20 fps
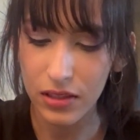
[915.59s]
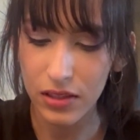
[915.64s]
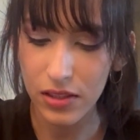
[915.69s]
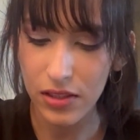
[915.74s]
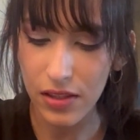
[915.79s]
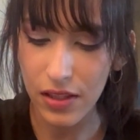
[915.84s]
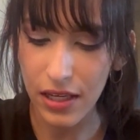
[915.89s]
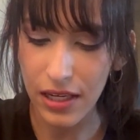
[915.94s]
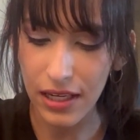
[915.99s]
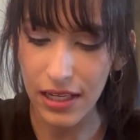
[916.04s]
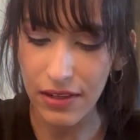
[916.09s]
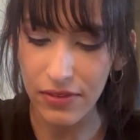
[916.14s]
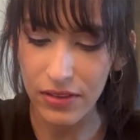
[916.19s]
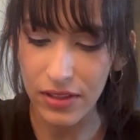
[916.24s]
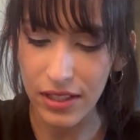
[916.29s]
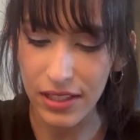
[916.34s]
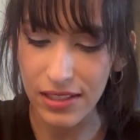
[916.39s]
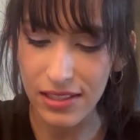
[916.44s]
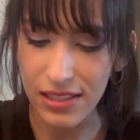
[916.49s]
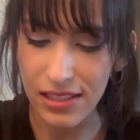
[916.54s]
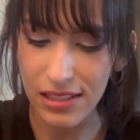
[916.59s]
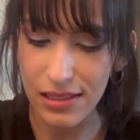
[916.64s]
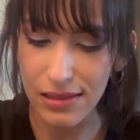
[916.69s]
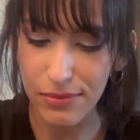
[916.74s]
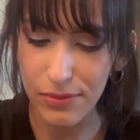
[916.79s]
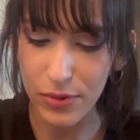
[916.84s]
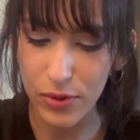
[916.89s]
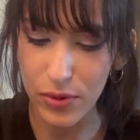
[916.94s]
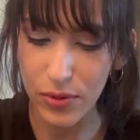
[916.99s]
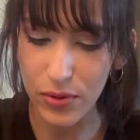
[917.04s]
so that I have a nice
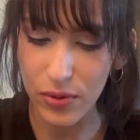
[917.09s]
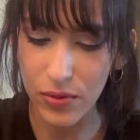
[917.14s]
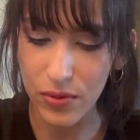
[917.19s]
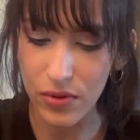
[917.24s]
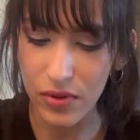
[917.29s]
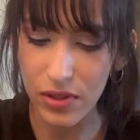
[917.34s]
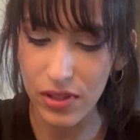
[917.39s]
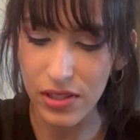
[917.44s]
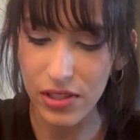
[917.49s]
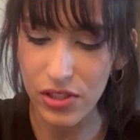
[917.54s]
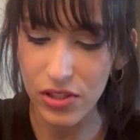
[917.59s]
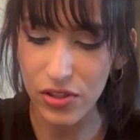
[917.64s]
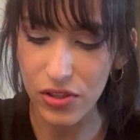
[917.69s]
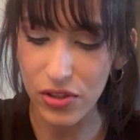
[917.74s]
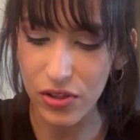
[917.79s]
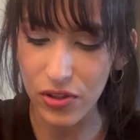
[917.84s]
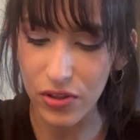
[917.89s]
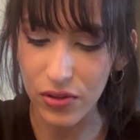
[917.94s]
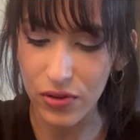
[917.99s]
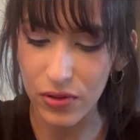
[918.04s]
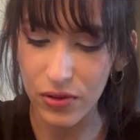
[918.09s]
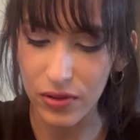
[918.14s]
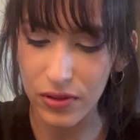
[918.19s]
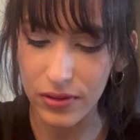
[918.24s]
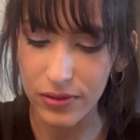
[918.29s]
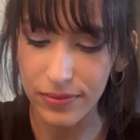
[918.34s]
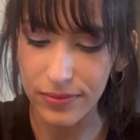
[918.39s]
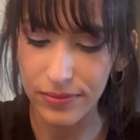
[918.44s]
smooth circle.